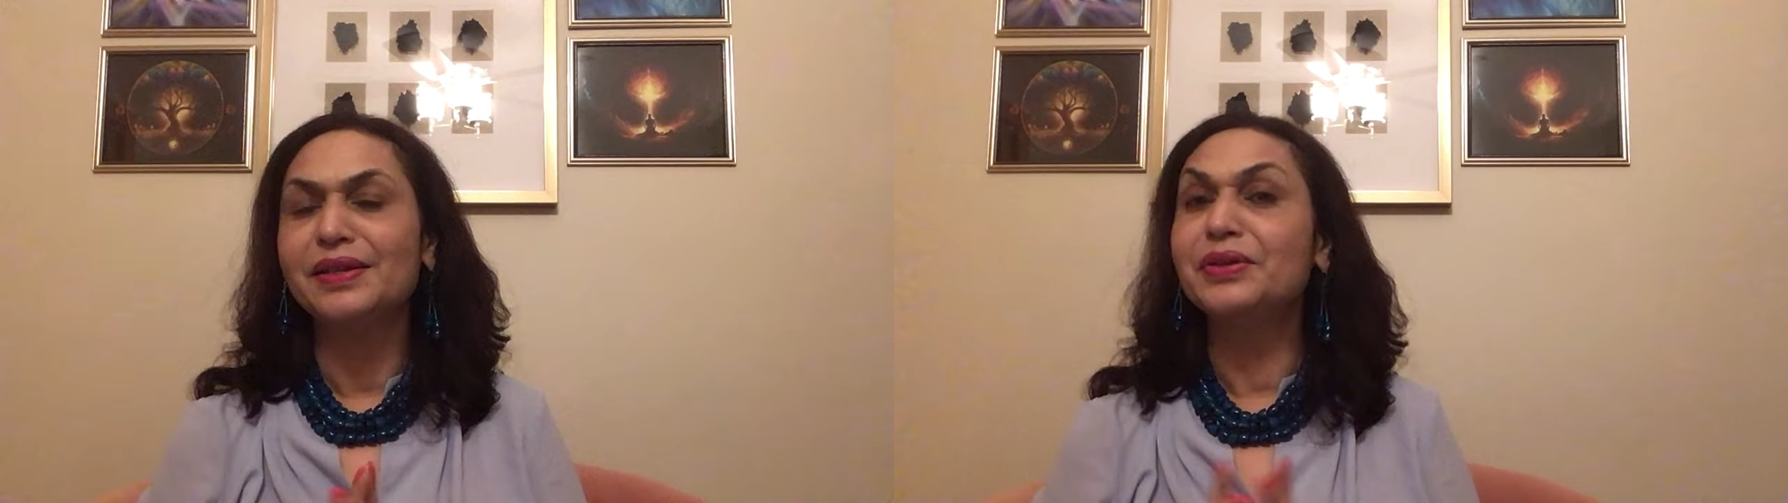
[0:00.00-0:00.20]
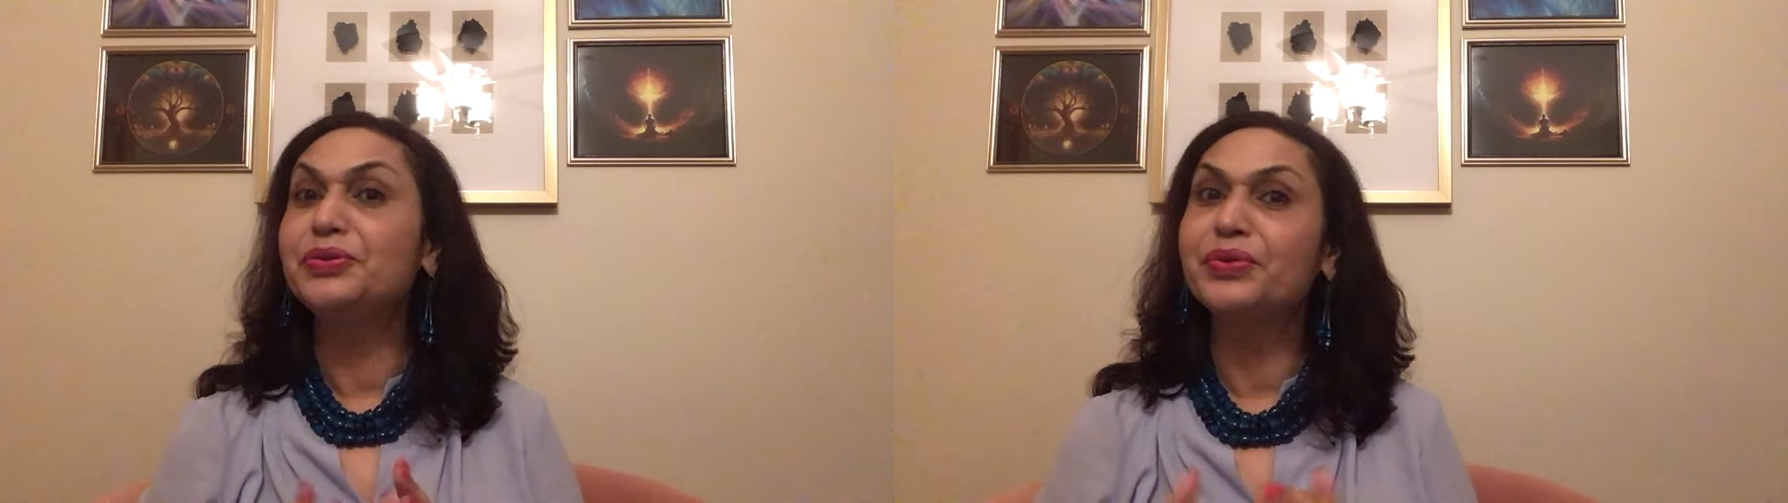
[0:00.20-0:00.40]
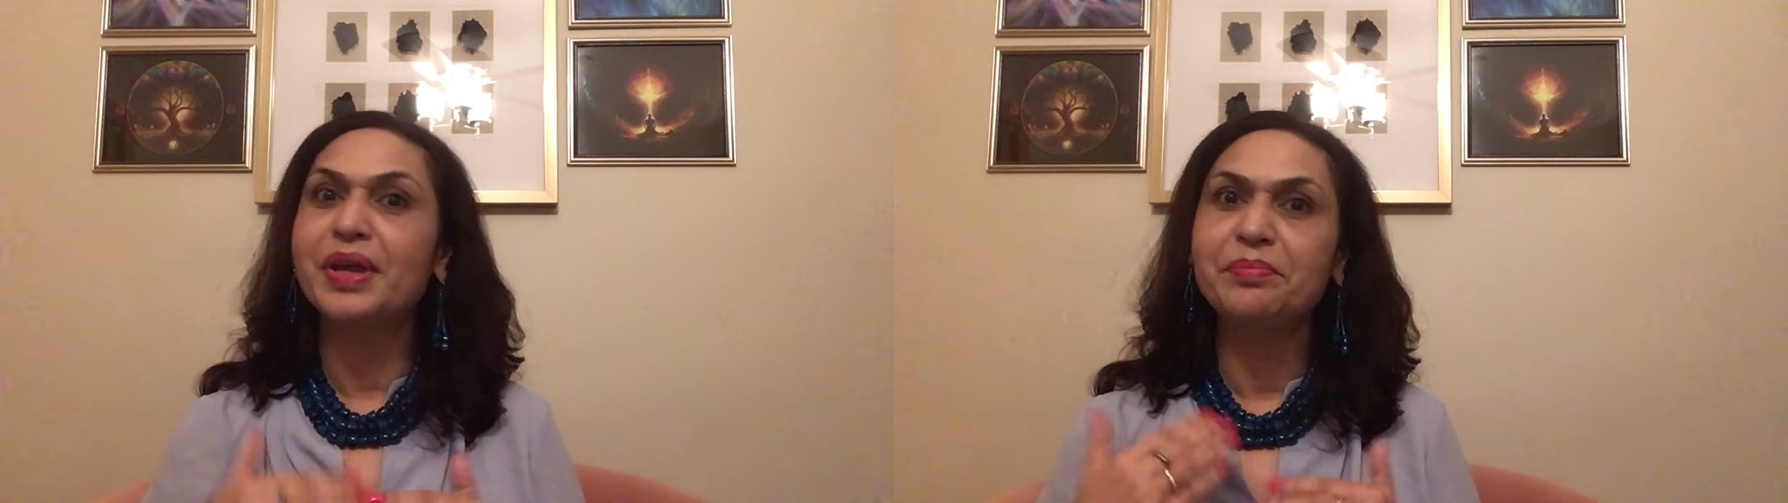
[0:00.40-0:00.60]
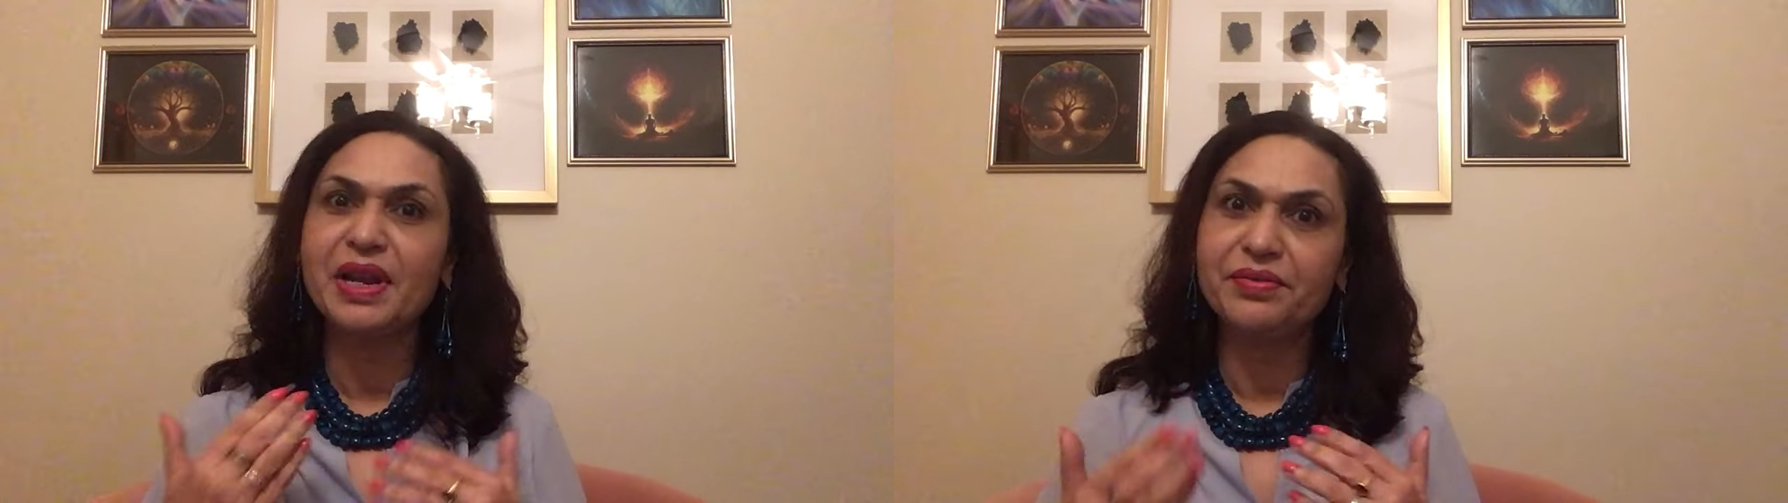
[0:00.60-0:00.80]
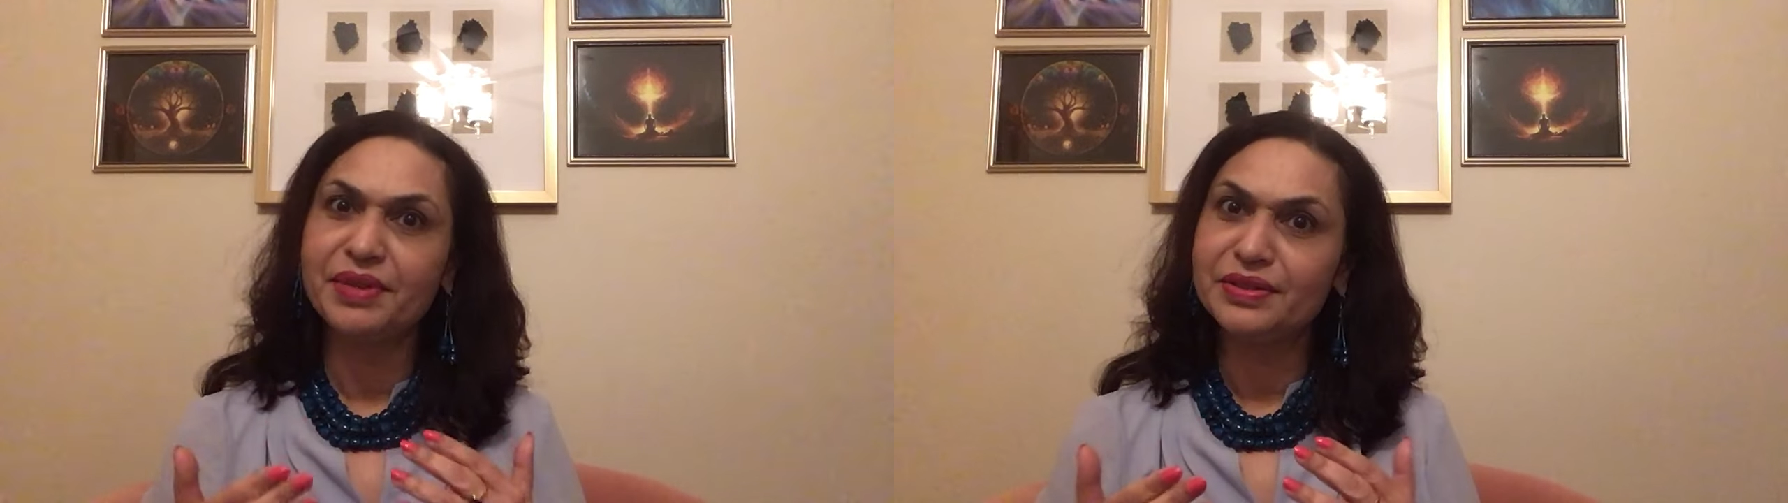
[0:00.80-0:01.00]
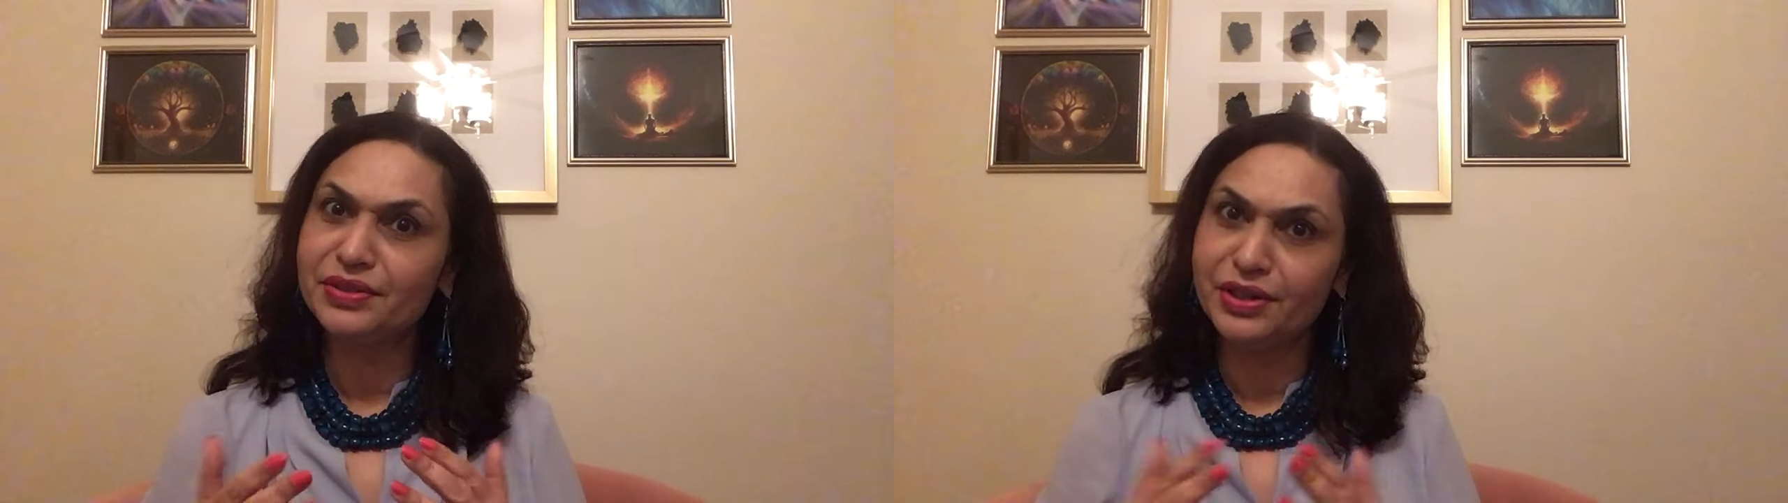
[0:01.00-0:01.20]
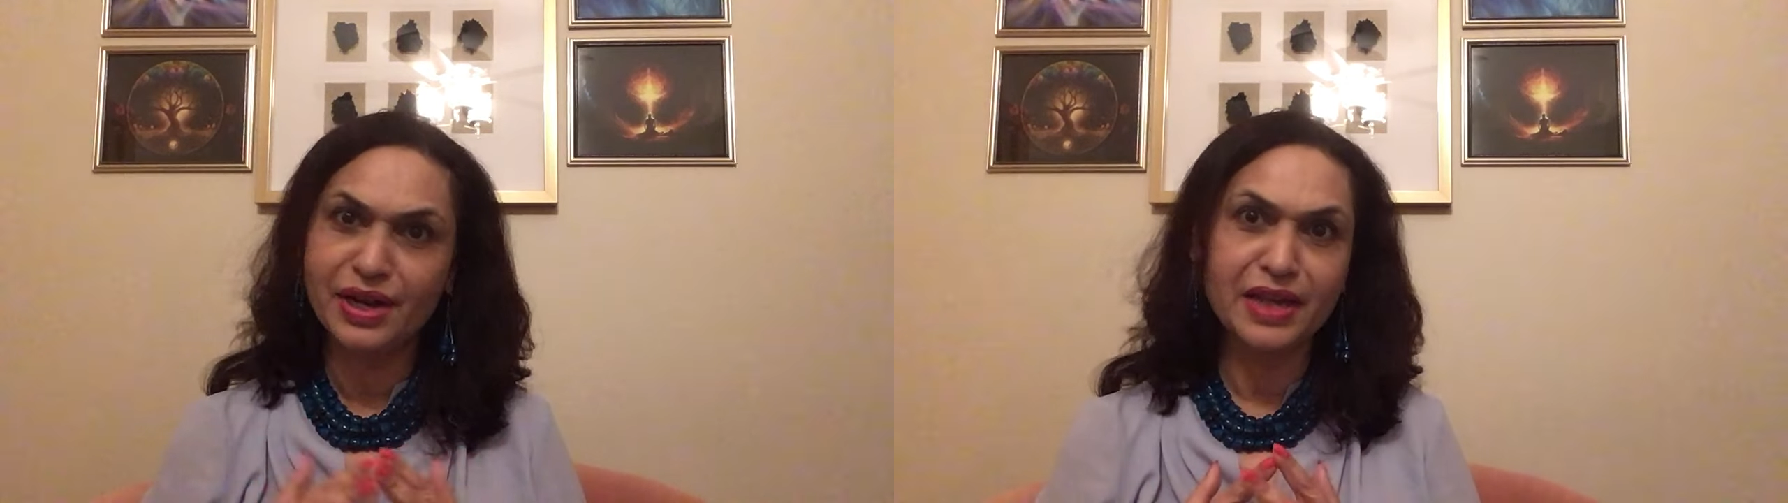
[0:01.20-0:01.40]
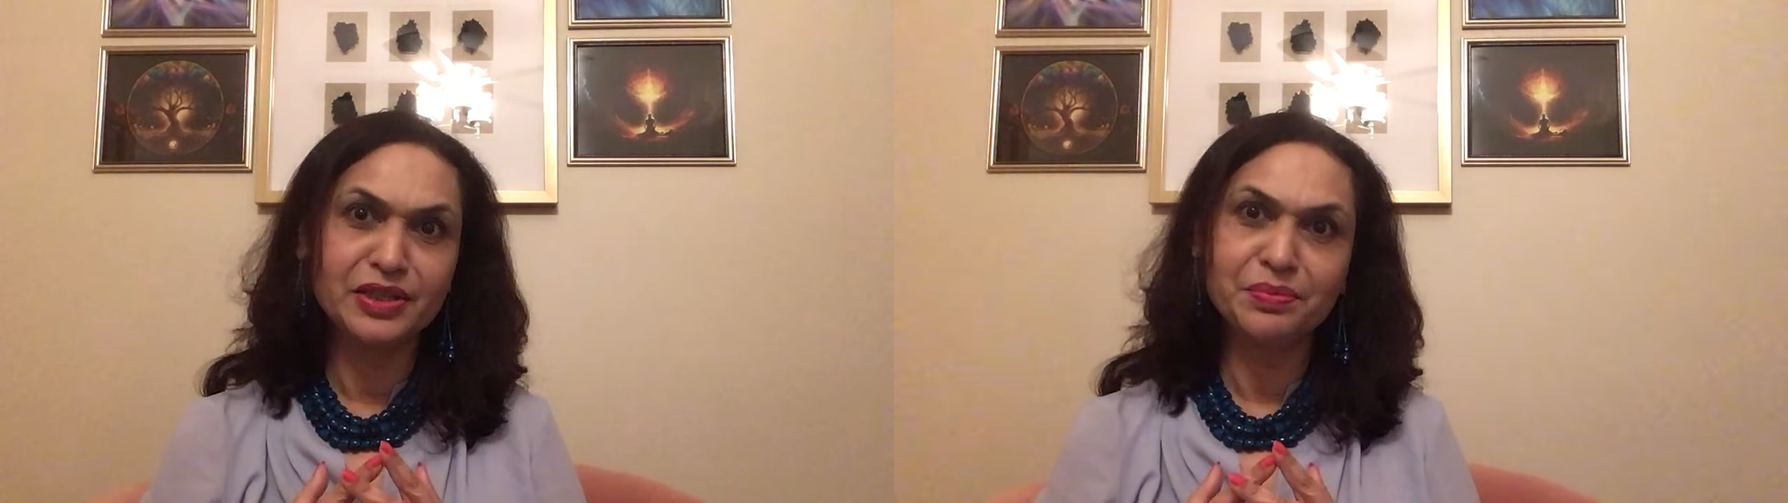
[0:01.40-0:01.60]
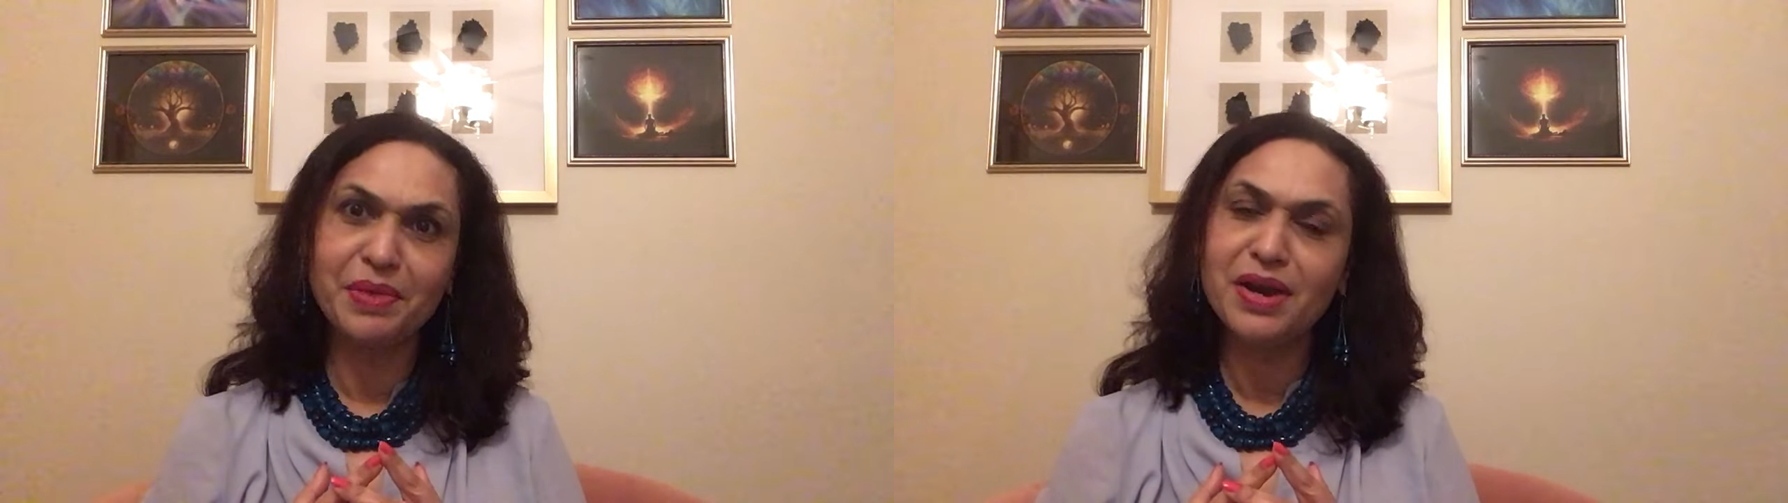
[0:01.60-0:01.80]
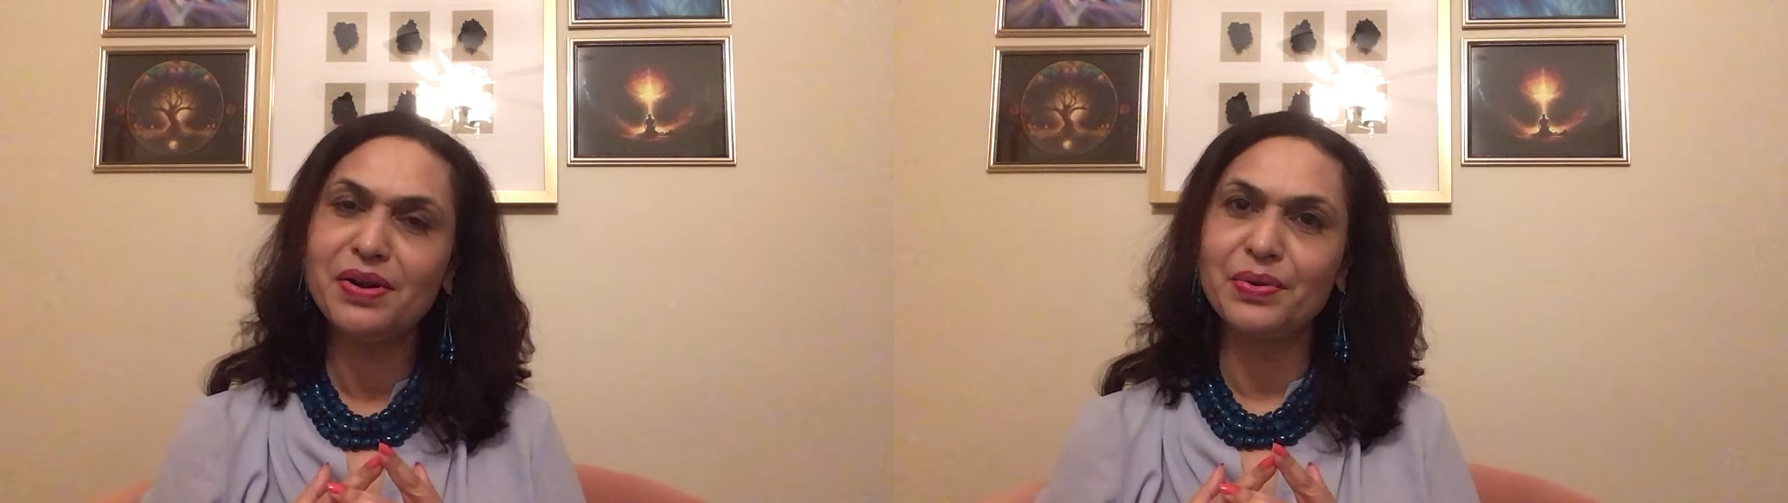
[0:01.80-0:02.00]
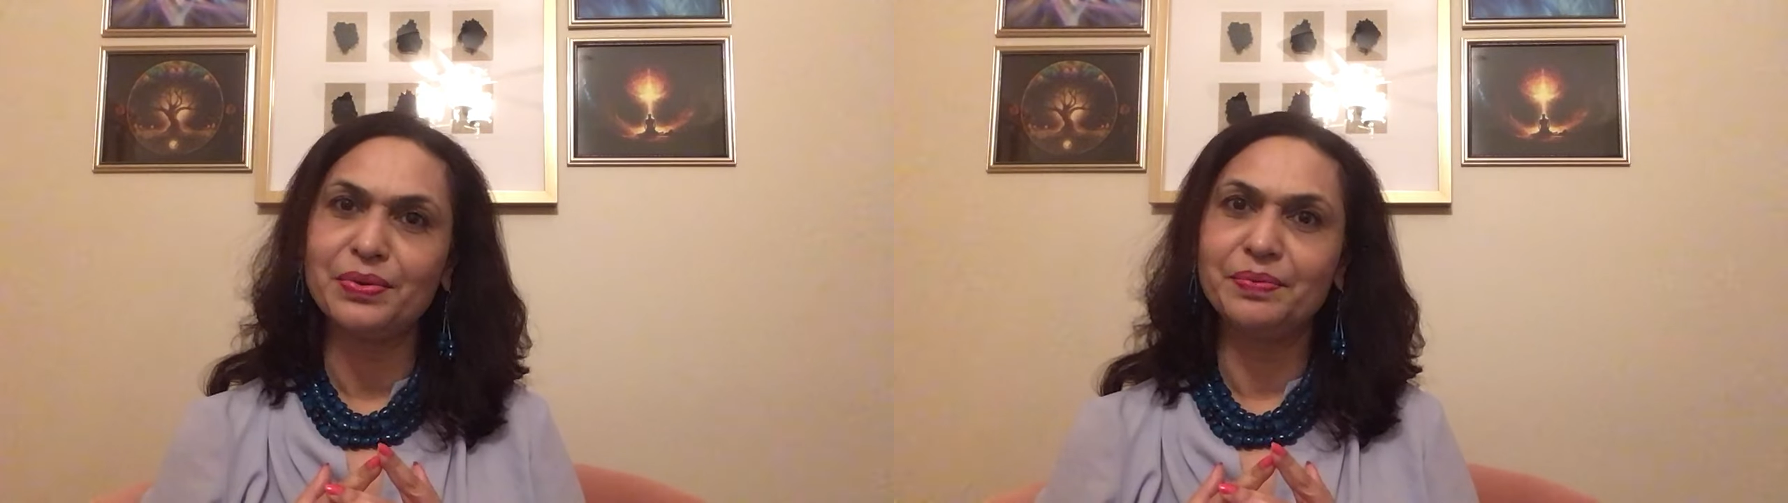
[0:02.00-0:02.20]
you can manifest a nice bungalow,